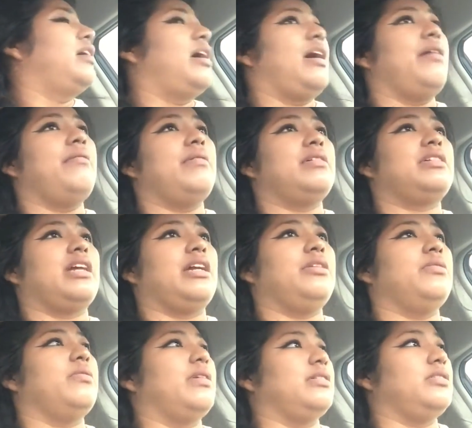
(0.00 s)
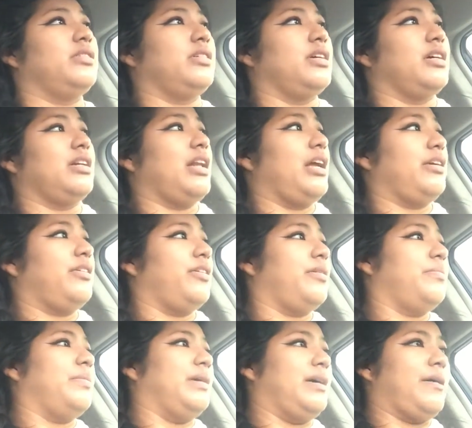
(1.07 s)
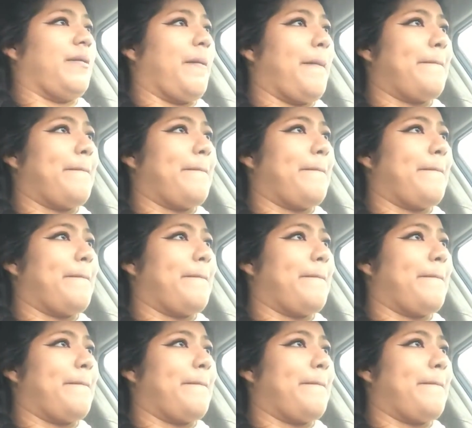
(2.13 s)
I wish I knew how to cook like her, but